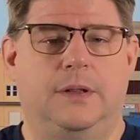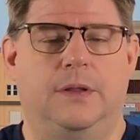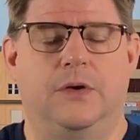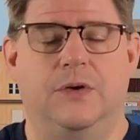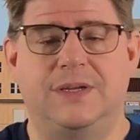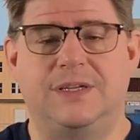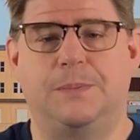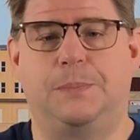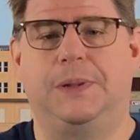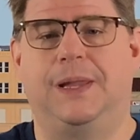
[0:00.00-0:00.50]
There
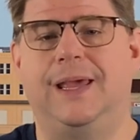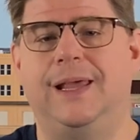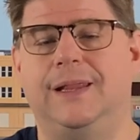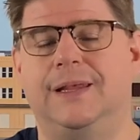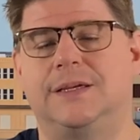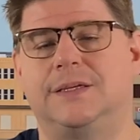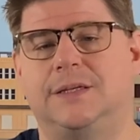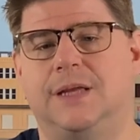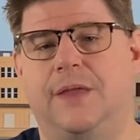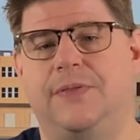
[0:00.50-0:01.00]
is a
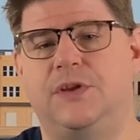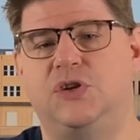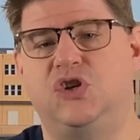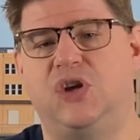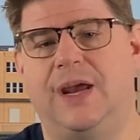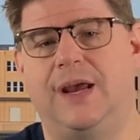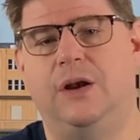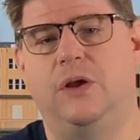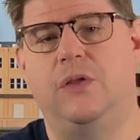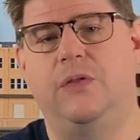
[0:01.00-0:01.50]
playlist on the
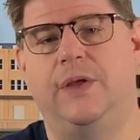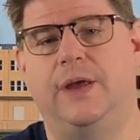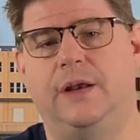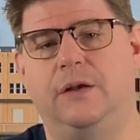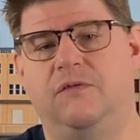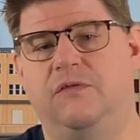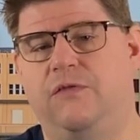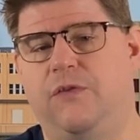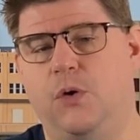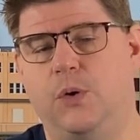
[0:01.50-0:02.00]
channel
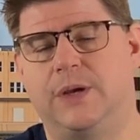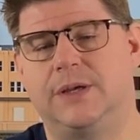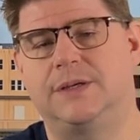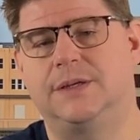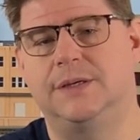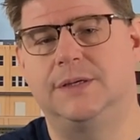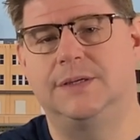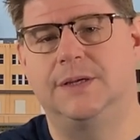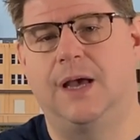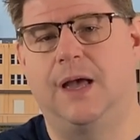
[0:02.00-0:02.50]
that
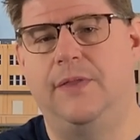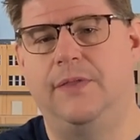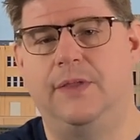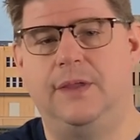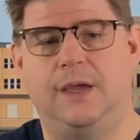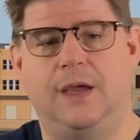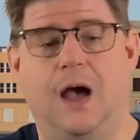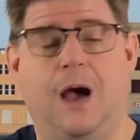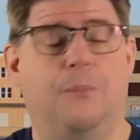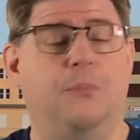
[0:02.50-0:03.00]
focuses on
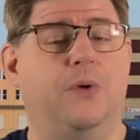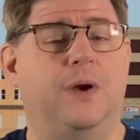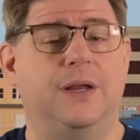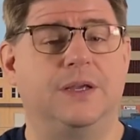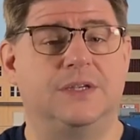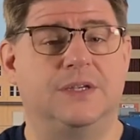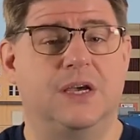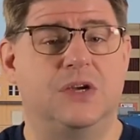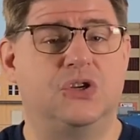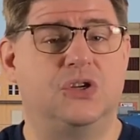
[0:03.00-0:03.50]
the operating
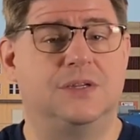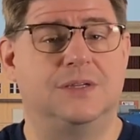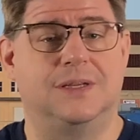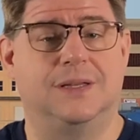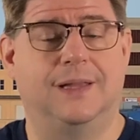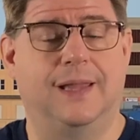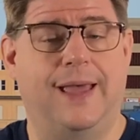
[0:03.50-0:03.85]
sessions and